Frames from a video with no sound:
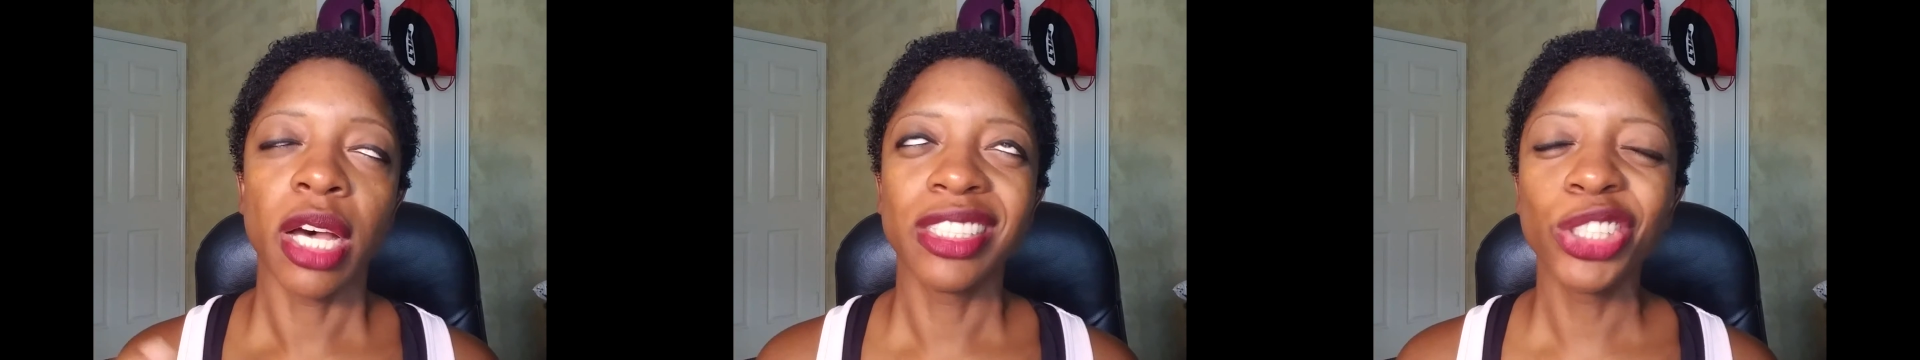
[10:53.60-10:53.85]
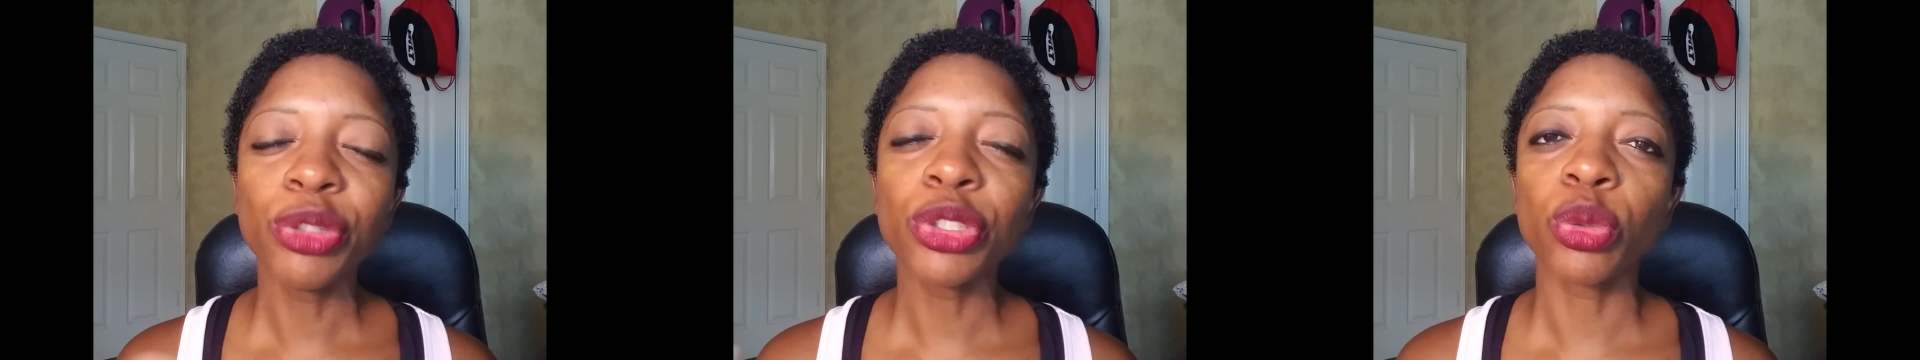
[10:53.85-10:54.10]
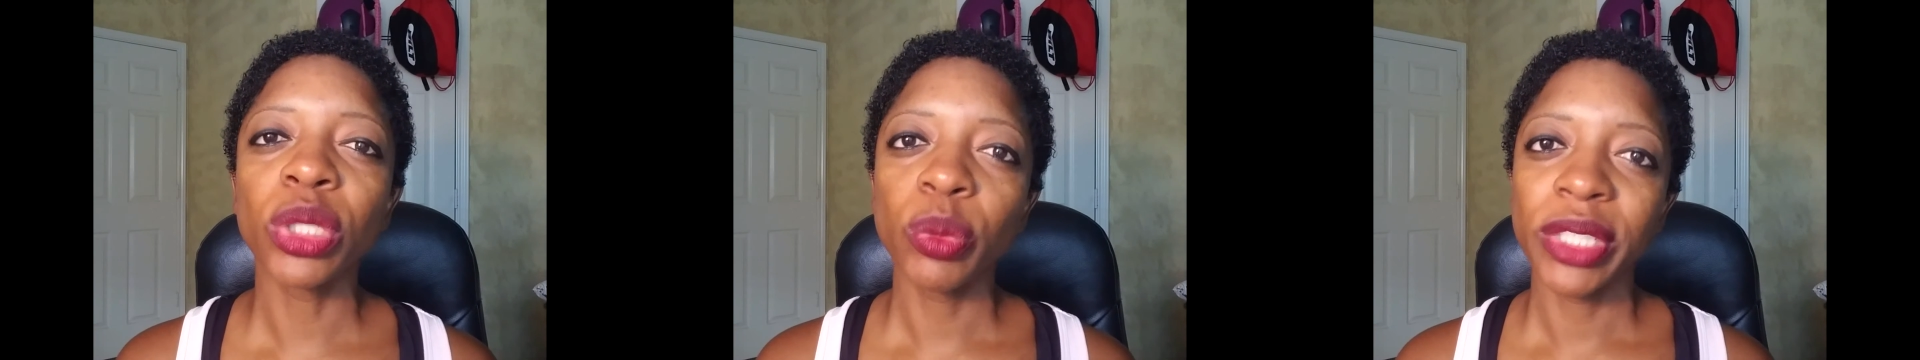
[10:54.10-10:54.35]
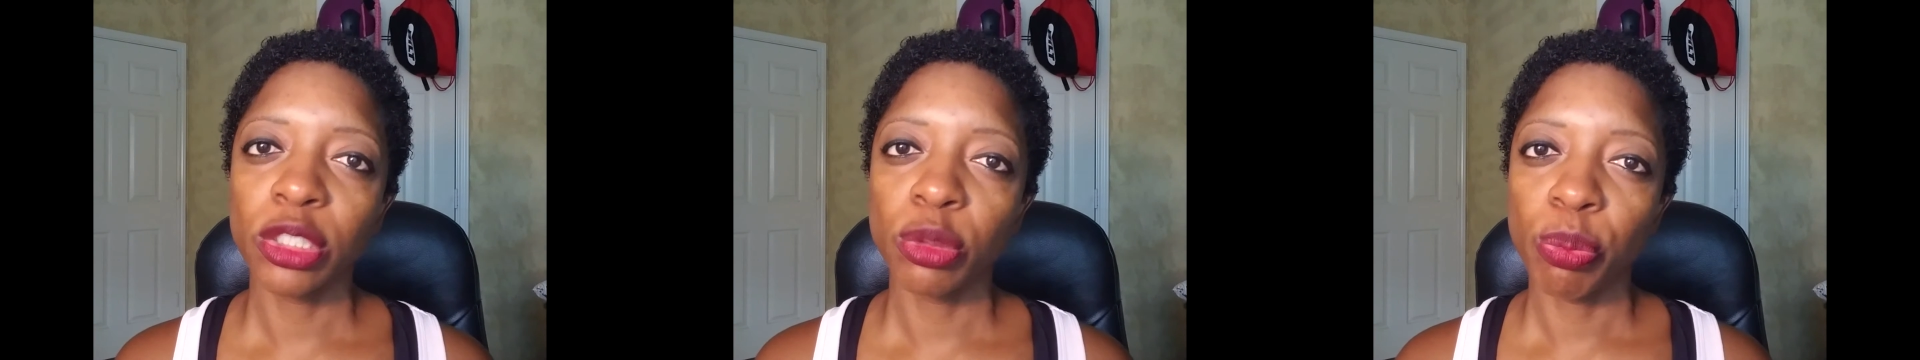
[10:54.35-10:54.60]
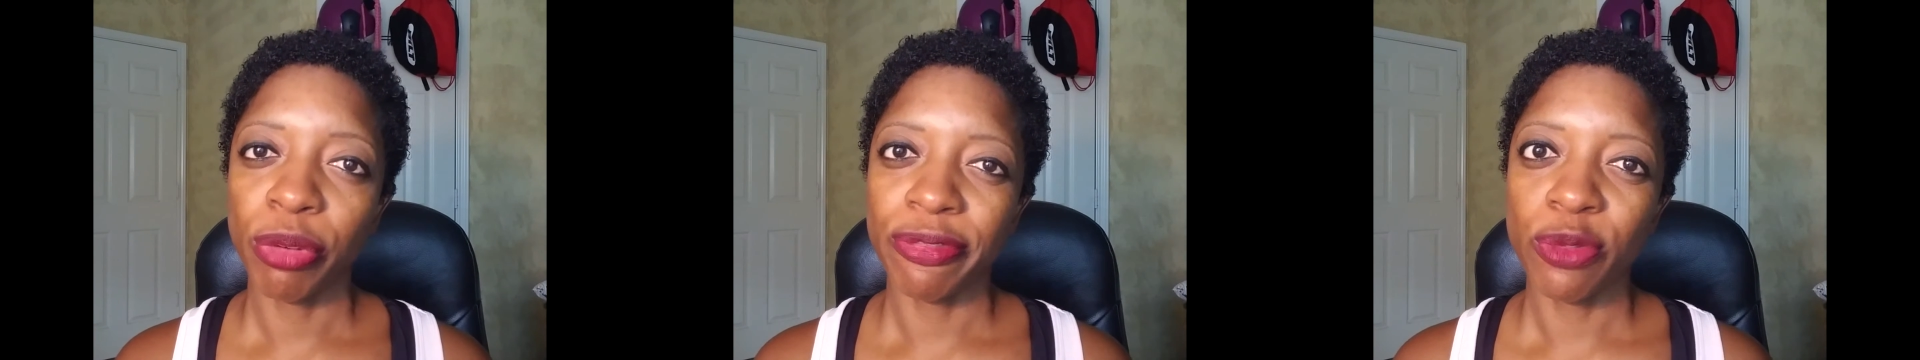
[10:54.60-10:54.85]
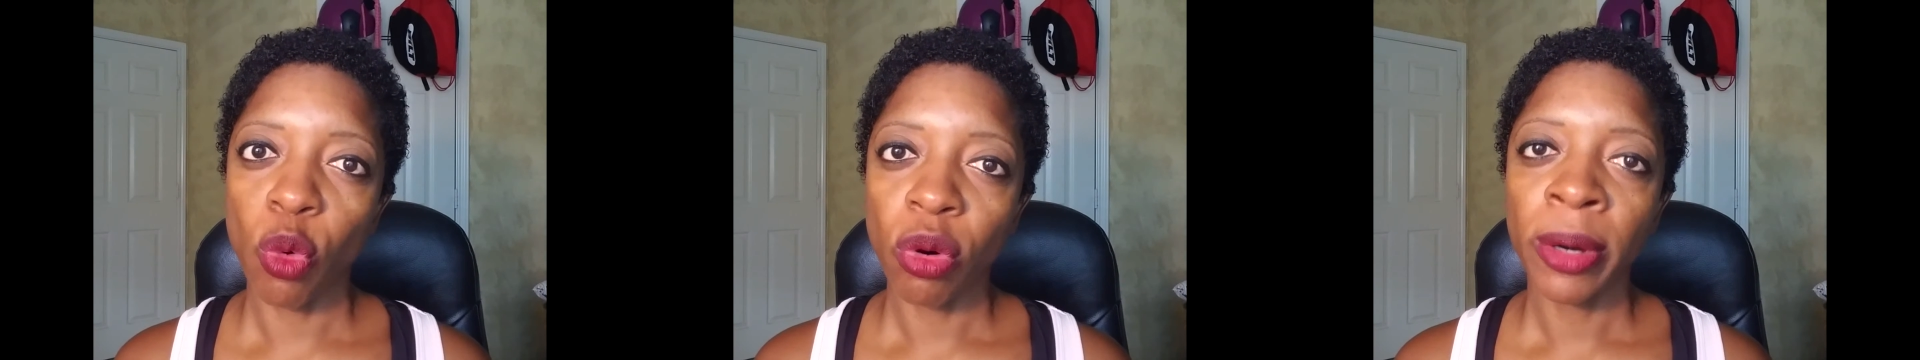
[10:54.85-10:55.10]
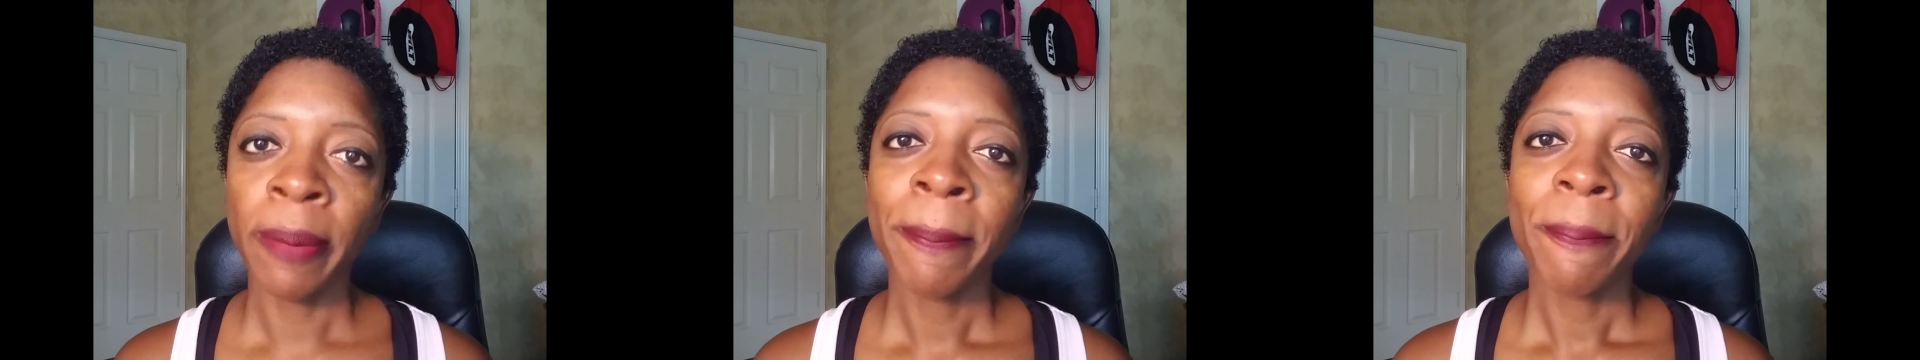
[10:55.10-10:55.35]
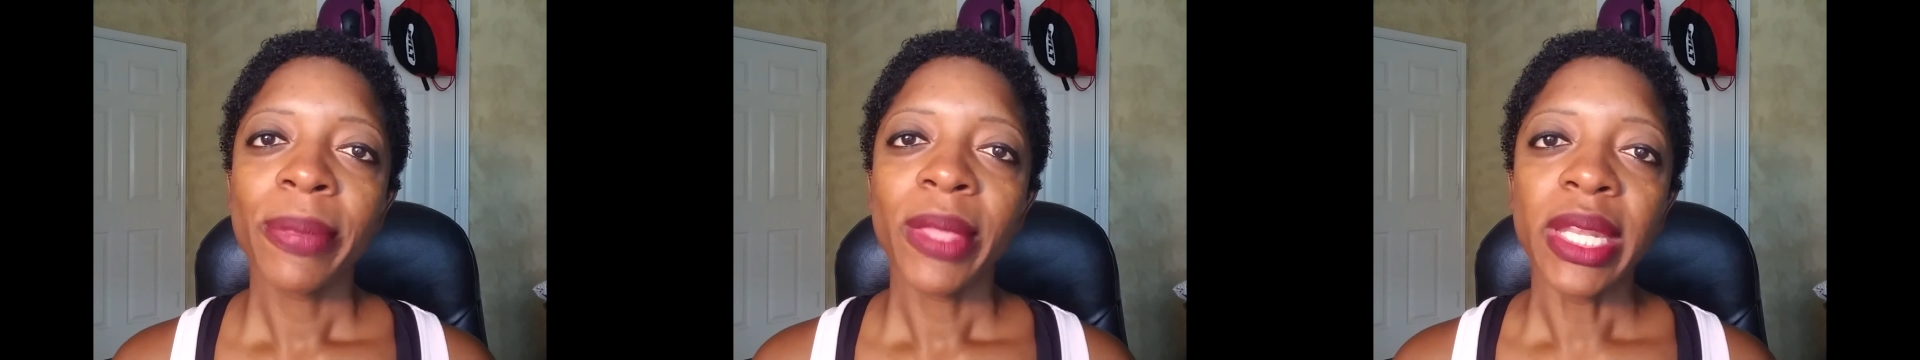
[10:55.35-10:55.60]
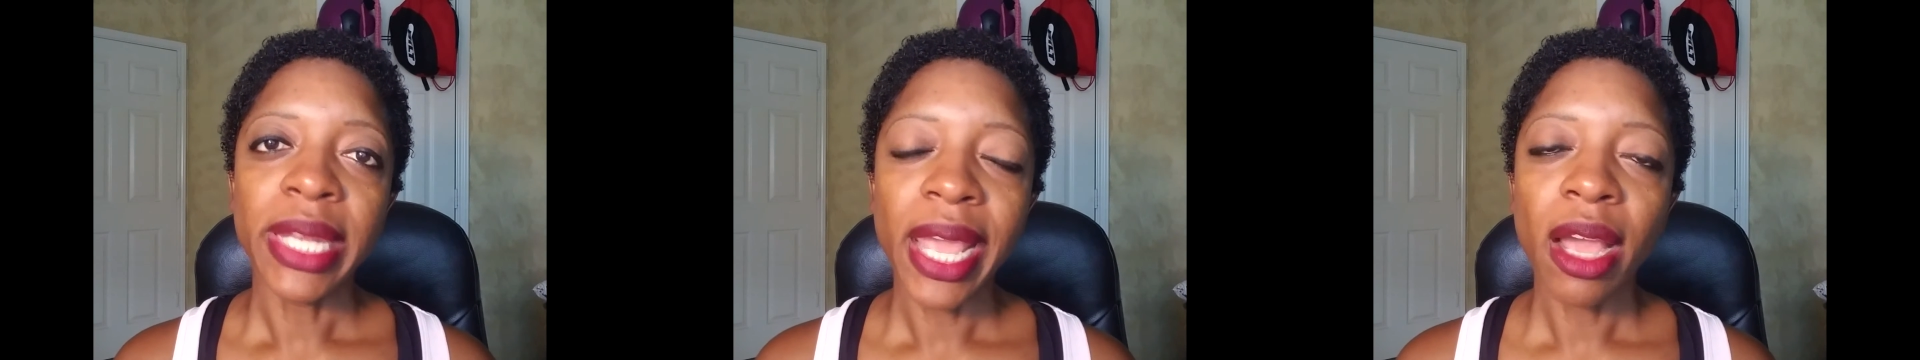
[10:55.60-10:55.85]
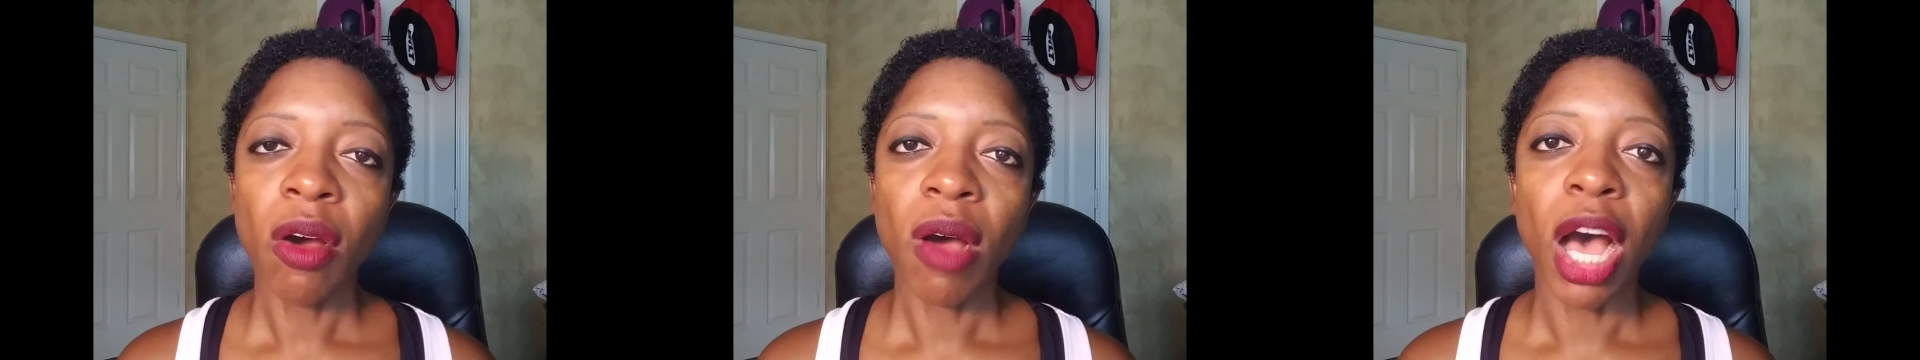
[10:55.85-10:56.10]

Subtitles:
to 3 weeks before. Now